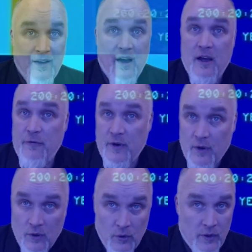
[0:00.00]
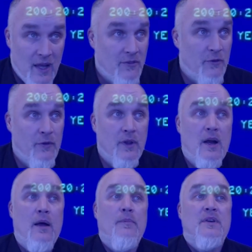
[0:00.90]
I figure I'll only have to fill
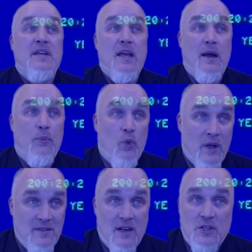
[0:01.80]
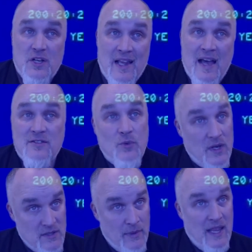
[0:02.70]
the tank up once and it should last the
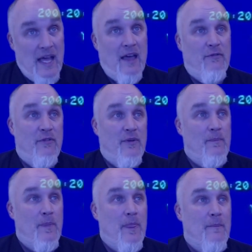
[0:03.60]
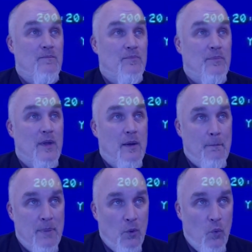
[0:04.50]
rest of my life.
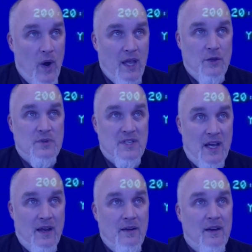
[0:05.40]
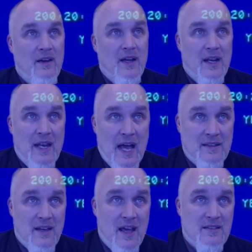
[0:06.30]
But wait, you say,
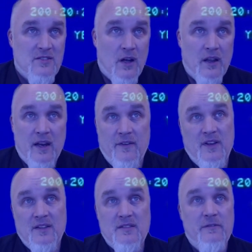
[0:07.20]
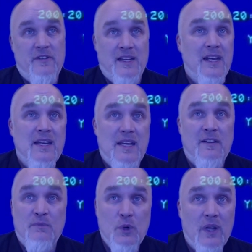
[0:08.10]
NASA has solid evidence of validity
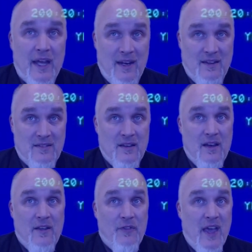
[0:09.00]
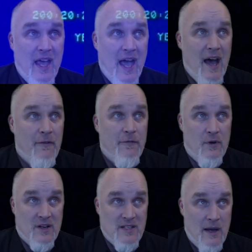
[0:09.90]
of moon landings. They have,
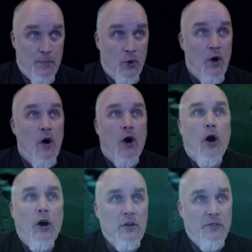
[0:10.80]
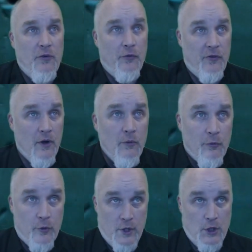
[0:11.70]
for example, all of the film
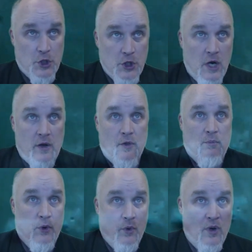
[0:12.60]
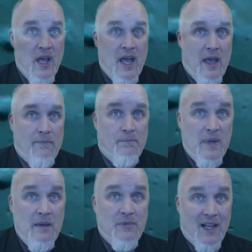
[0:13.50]
footage shot on the moon and
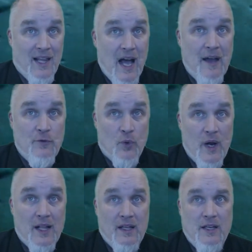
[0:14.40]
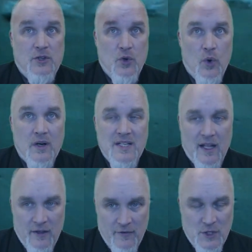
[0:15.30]
beamed live directly into our
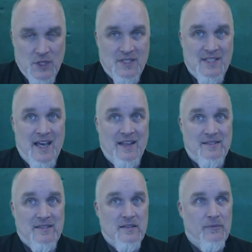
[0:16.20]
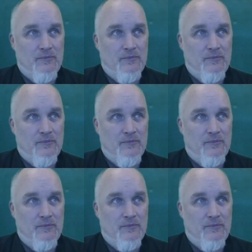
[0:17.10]
television sets.